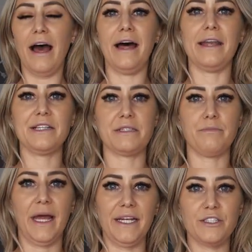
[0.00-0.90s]
and it's
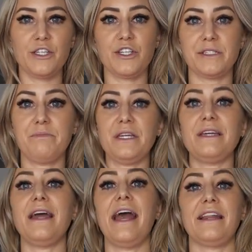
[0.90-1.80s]
meant to just
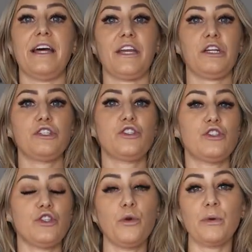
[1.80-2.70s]
be a like
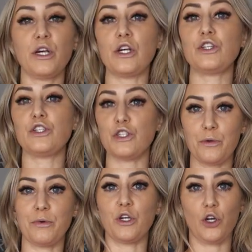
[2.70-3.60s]
super,
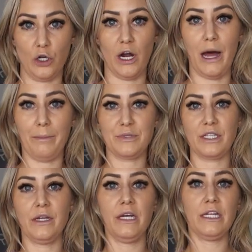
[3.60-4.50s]
super
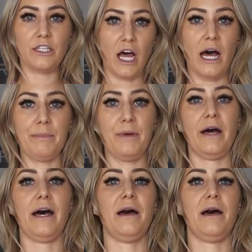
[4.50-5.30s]
cropped top.